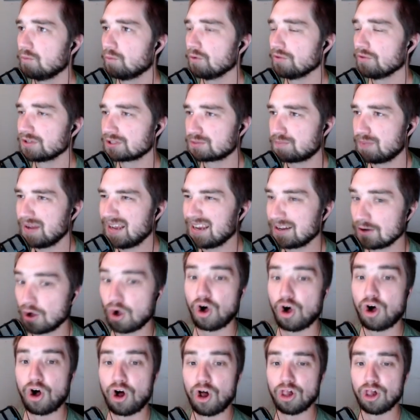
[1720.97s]
Will this be an
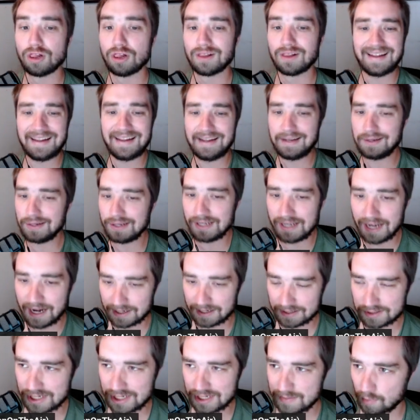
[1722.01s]
all
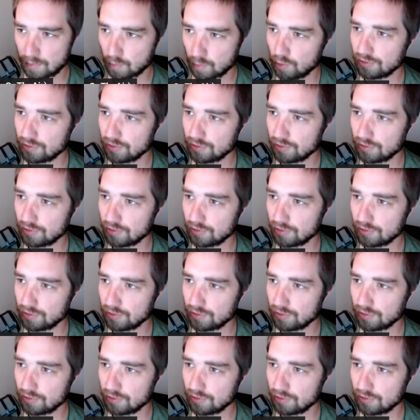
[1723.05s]
Indiana team?